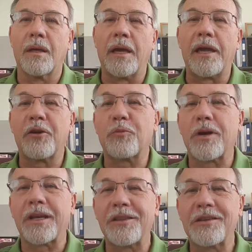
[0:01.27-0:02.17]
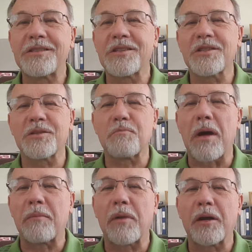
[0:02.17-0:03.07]
Hey everybody, this is
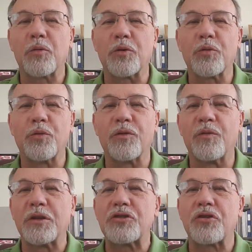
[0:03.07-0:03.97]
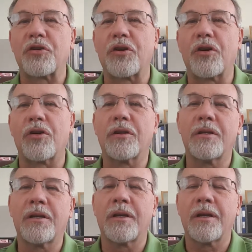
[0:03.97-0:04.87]
Mike Mikeworth with Venture Call,
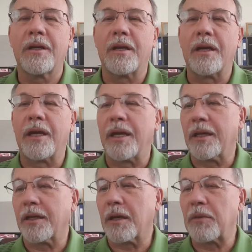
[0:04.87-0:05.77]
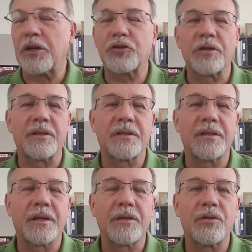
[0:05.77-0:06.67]
and I'm here to
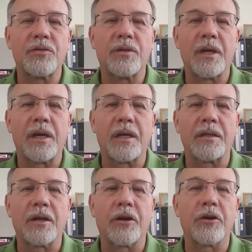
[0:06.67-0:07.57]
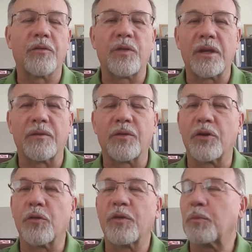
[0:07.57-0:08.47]
tell you that our event for
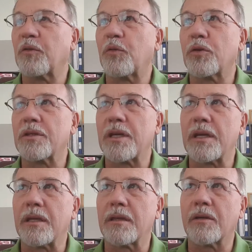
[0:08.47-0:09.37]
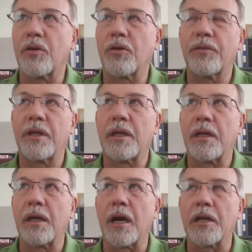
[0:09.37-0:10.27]
November 14th called
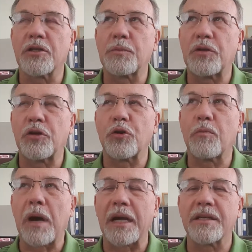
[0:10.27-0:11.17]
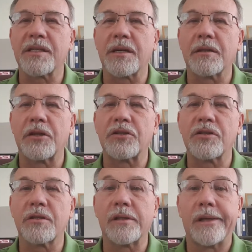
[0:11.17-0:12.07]
the Entrepreneurial Mindset
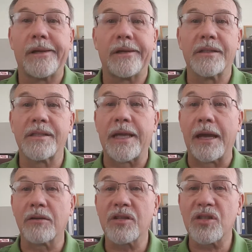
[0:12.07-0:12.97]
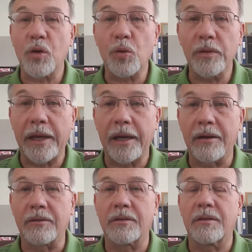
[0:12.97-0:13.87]
Luncheon is now sold
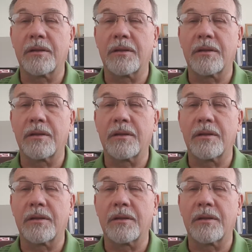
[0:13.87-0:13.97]
out.